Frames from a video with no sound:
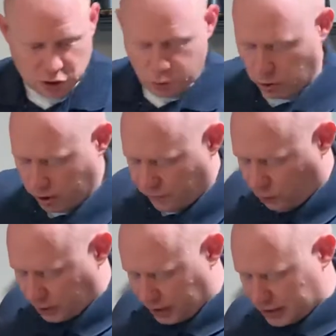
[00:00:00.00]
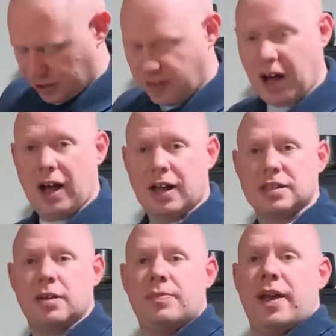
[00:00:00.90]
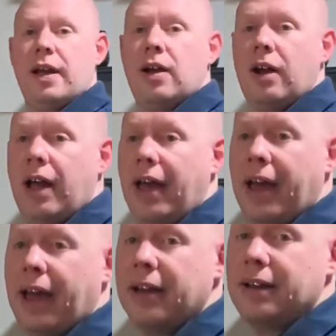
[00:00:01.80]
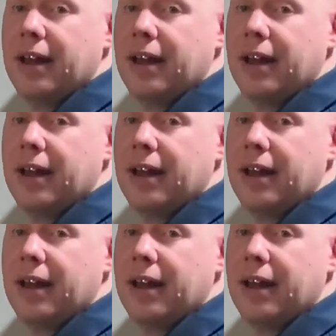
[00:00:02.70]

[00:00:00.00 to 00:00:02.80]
swirling vortex of awesome there. And